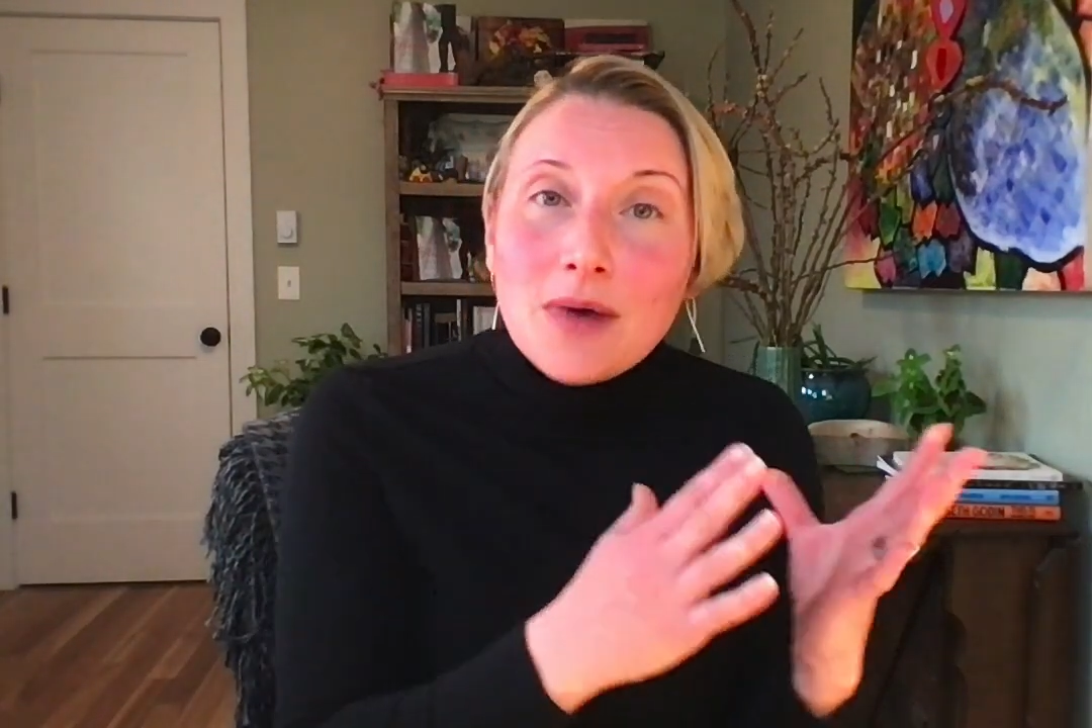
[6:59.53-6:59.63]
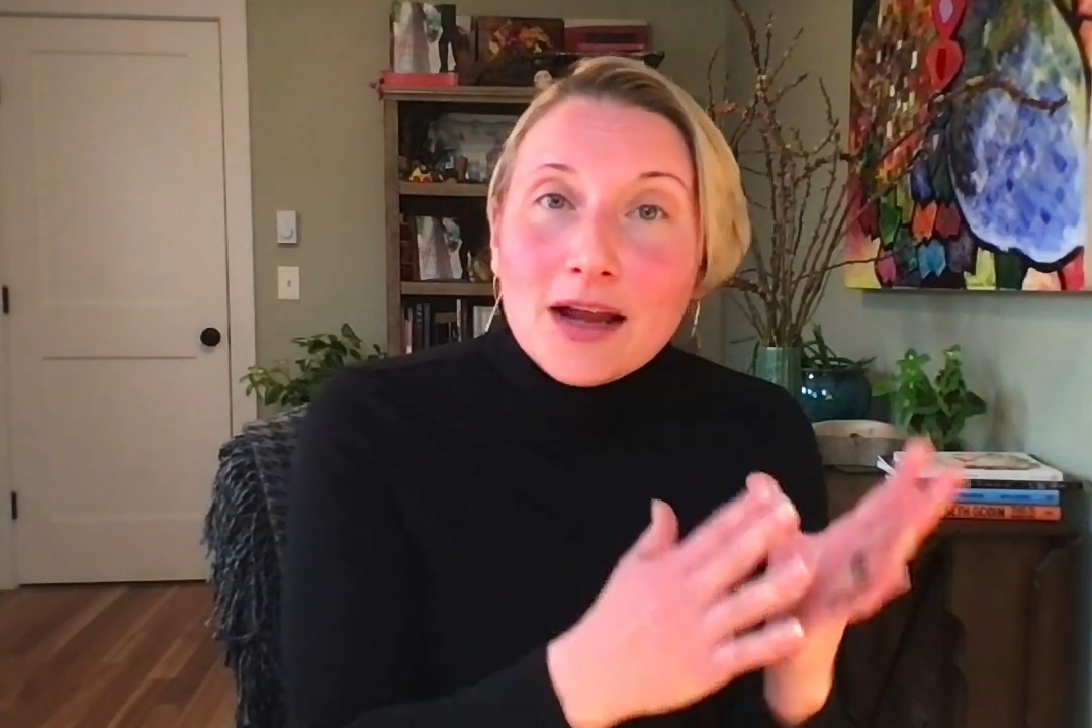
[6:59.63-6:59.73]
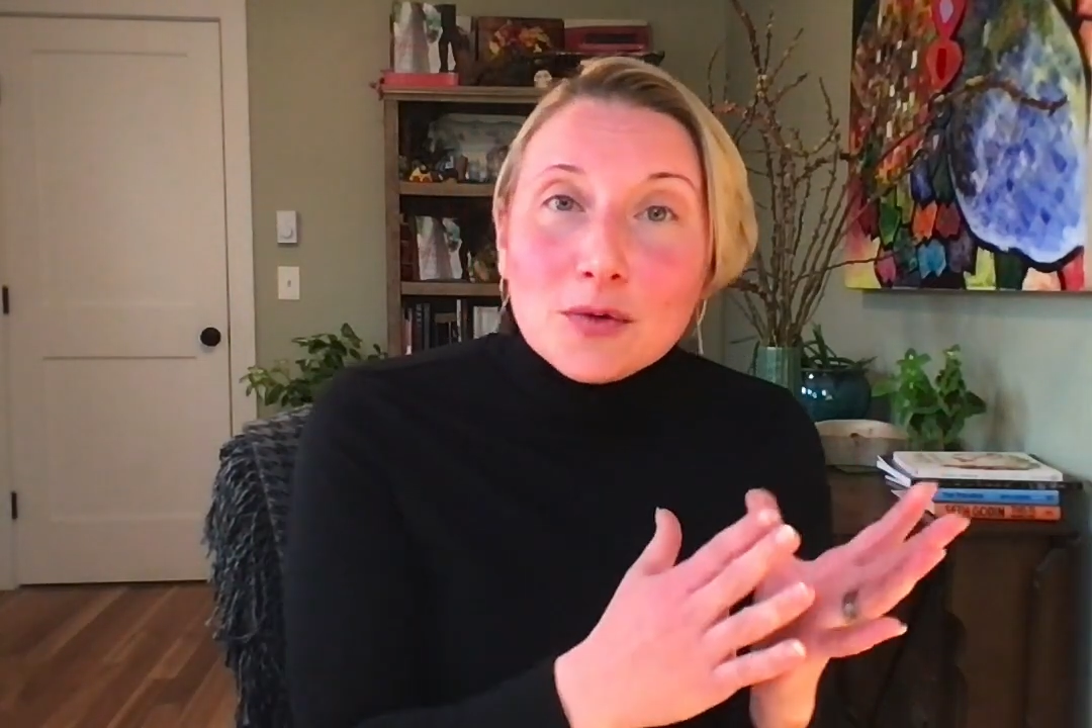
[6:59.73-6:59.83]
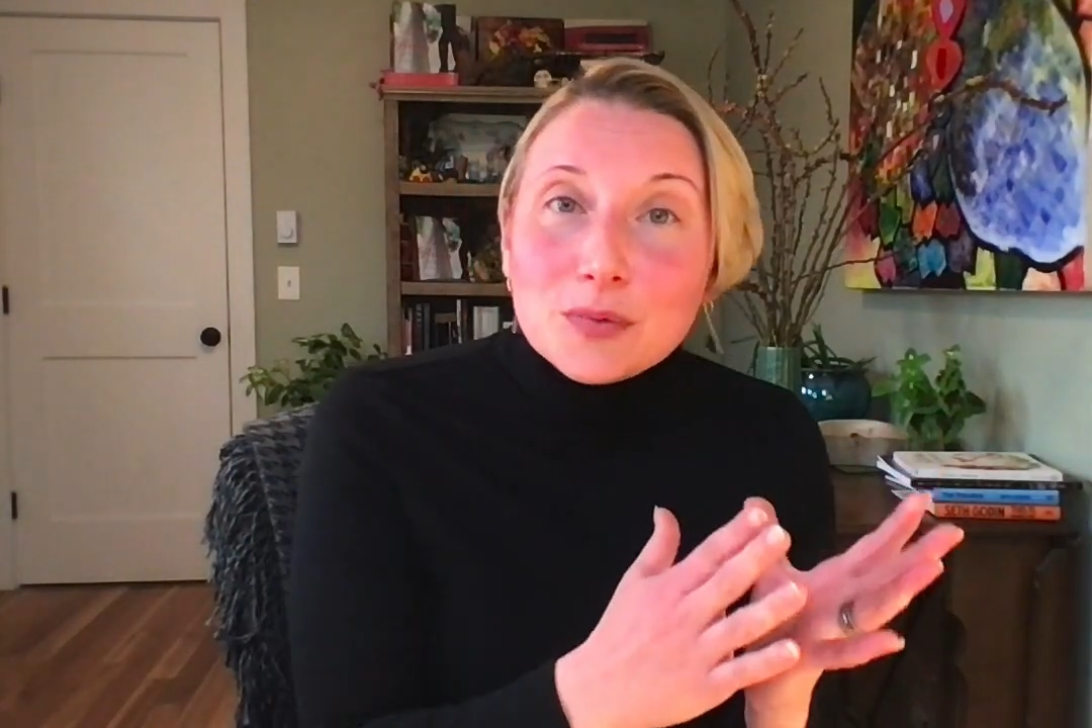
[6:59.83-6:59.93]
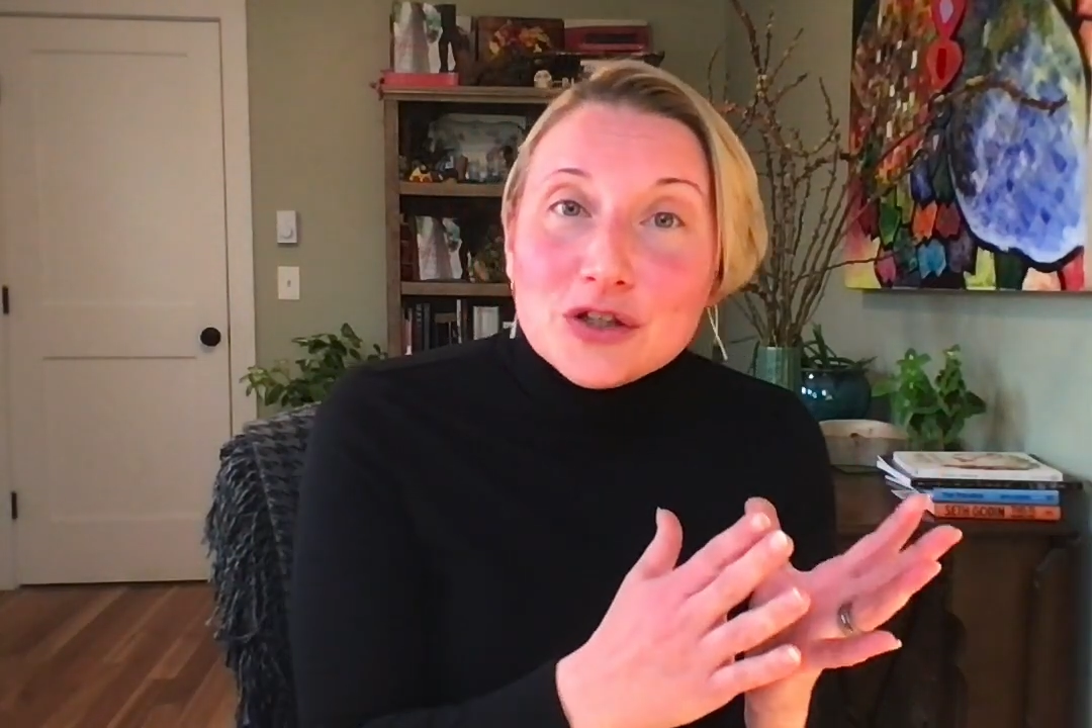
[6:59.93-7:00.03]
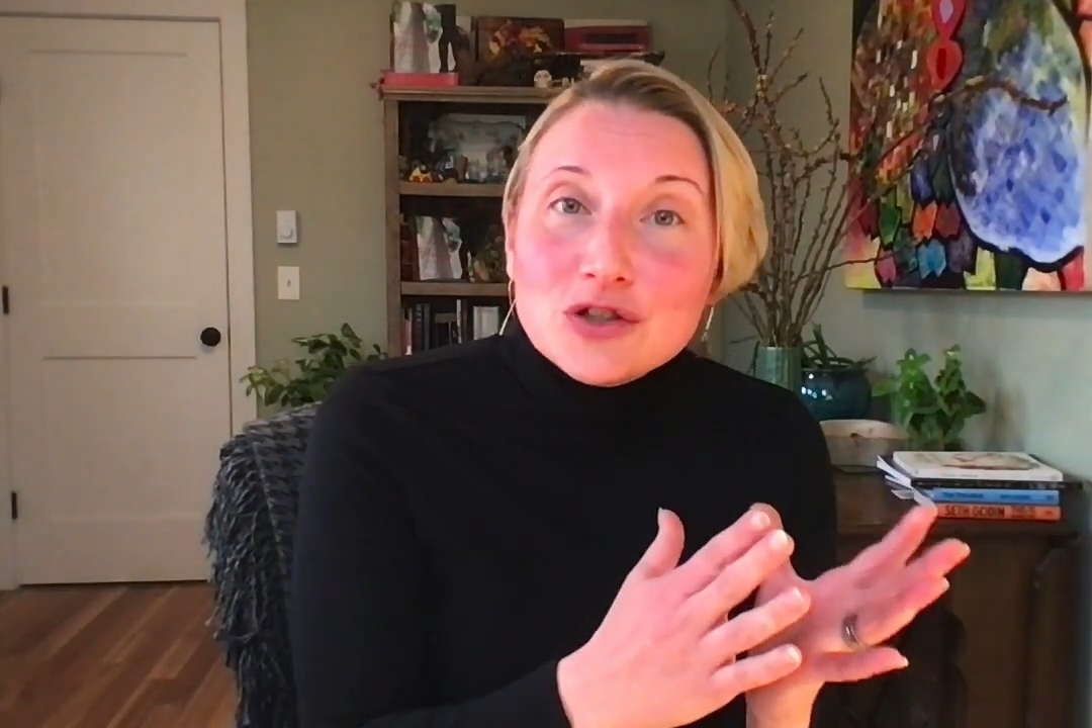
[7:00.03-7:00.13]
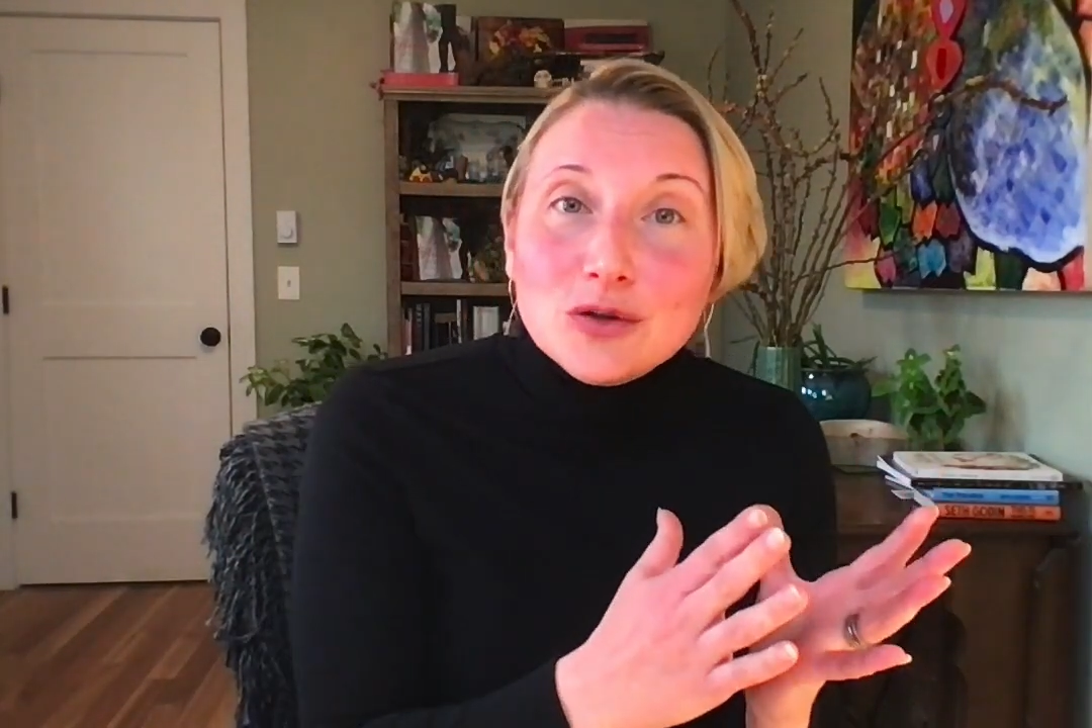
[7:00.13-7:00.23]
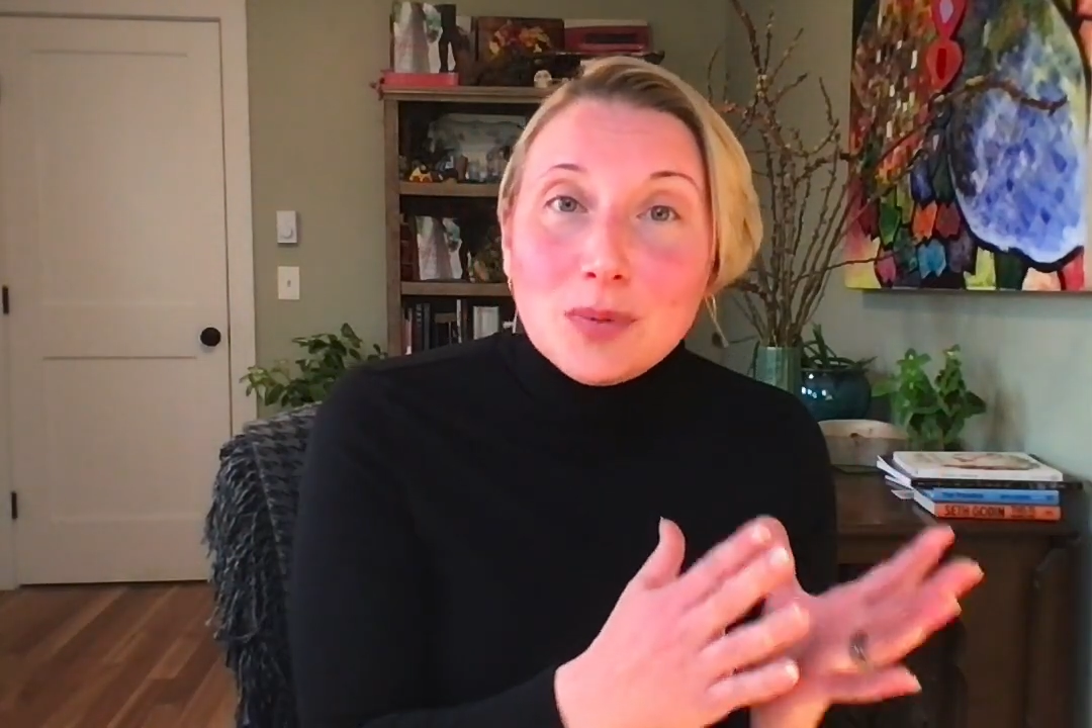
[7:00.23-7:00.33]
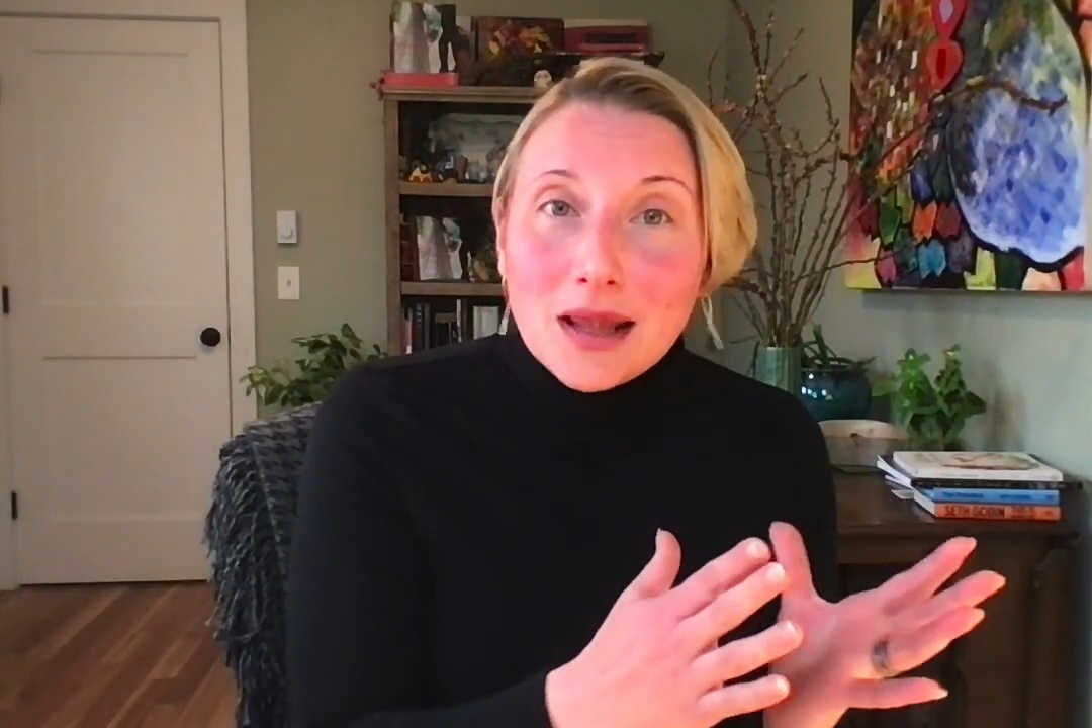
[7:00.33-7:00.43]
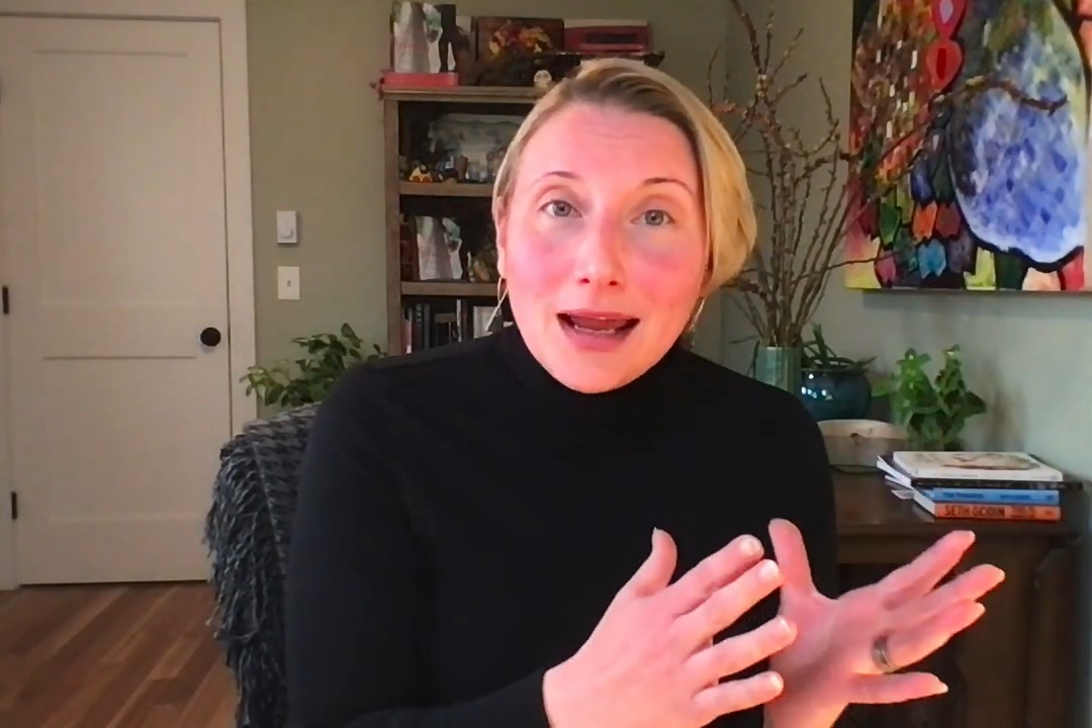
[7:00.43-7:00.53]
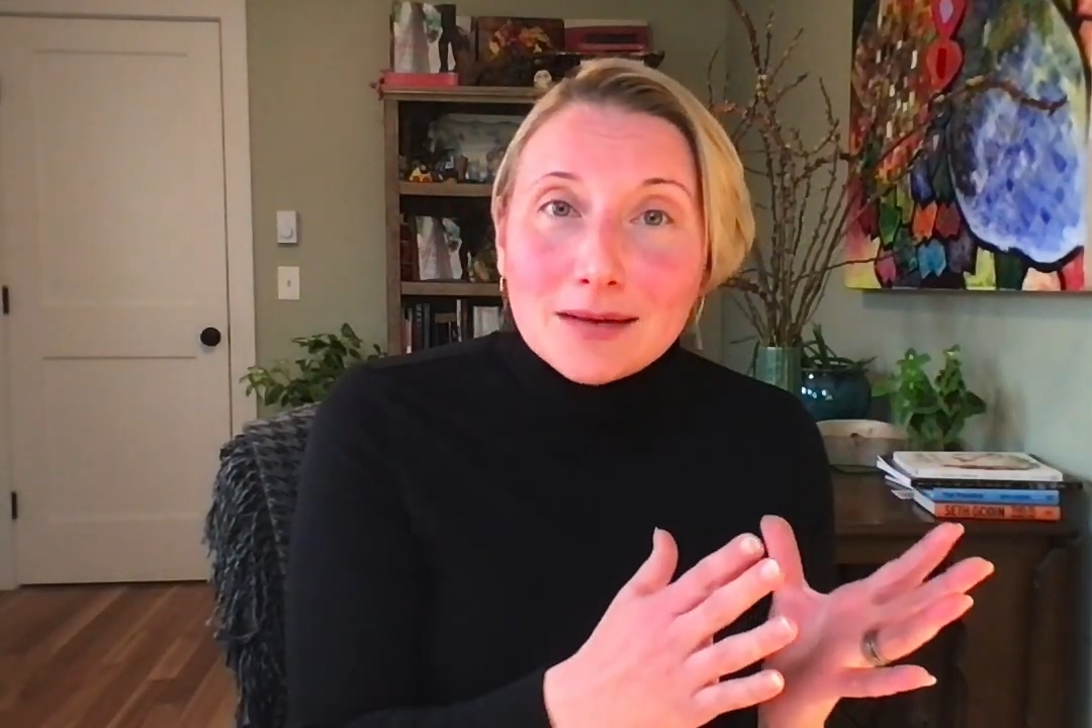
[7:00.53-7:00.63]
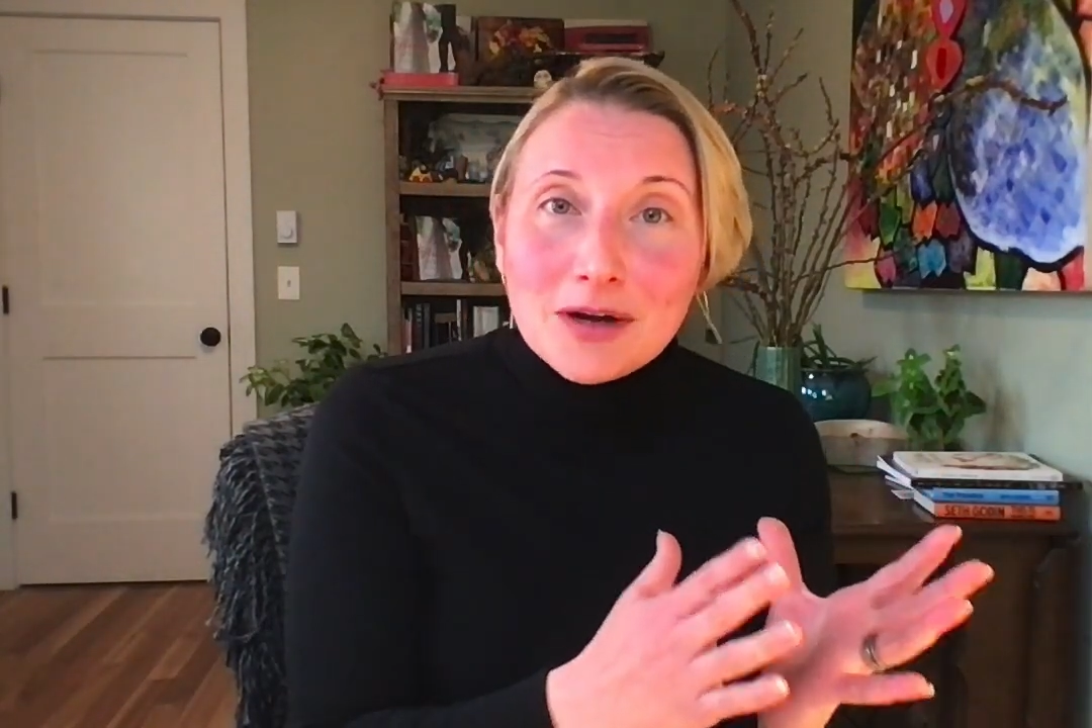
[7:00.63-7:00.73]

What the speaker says: my original plan.